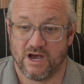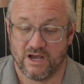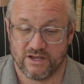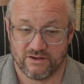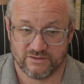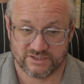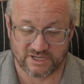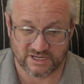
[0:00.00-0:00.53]

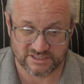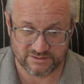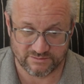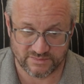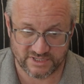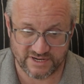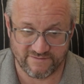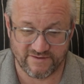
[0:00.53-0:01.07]
You saw
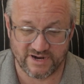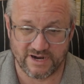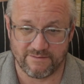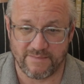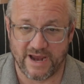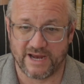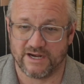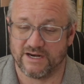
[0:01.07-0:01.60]
some
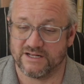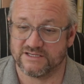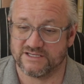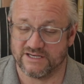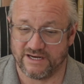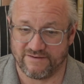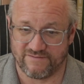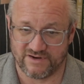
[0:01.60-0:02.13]
dividend
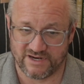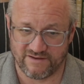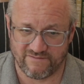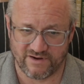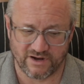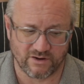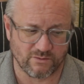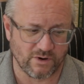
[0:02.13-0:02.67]
maintenance and even
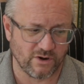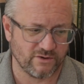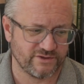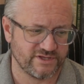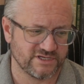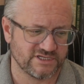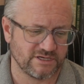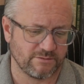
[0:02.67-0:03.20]
dividend
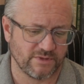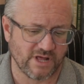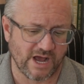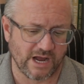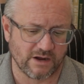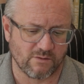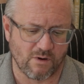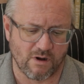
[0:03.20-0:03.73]
growth in some of the
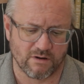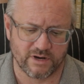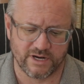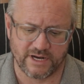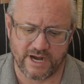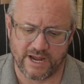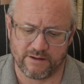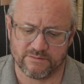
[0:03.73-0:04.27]
high-quality
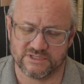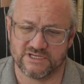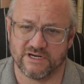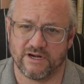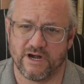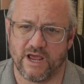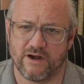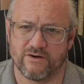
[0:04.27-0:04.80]
names
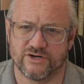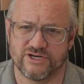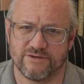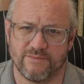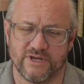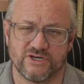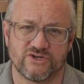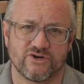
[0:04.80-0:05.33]
in energy
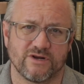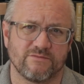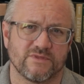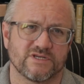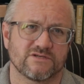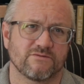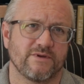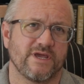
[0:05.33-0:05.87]
midstream
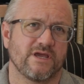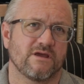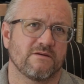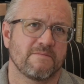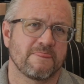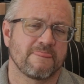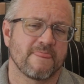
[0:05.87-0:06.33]
this week,